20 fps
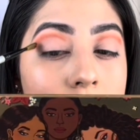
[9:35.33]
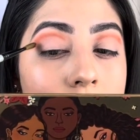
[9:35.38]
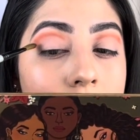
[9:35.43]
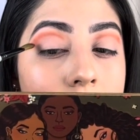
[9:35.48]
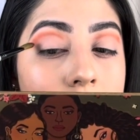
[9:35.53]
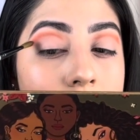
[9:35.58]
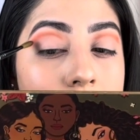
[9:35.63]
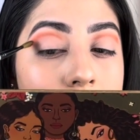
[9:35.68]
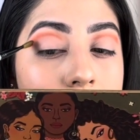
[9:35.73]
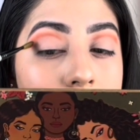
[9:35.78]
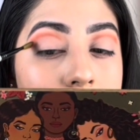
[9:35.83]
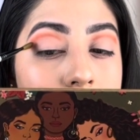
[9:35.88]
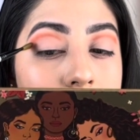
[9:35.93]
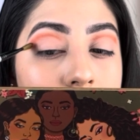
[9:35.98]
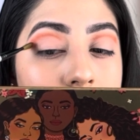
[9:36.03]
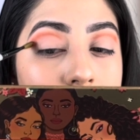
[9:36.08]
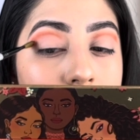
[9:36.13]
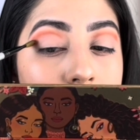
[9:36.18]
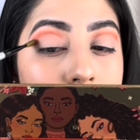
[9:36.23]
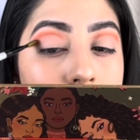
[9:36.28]
and
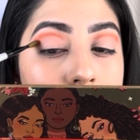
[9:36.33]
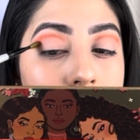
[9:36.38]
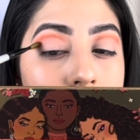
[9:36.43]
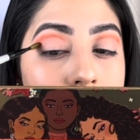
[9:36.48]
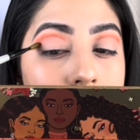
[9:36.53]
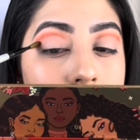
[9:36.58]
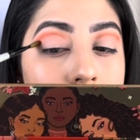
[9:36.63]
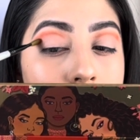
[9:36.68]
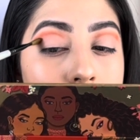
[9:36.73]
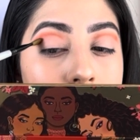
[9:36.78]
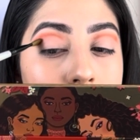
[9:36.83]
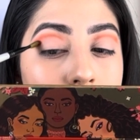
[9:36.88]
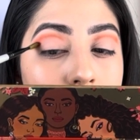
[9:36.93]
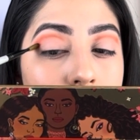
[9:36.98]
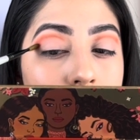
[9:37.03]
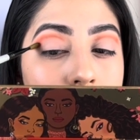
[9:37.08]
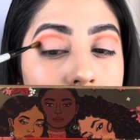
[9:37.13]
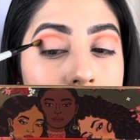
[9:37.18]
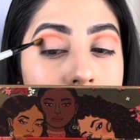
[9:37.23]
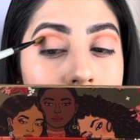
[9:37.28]
this one I'm
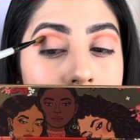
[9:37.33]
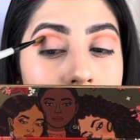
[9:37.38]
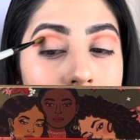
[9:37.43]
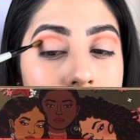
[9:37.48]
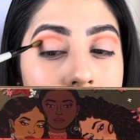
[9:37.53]
going,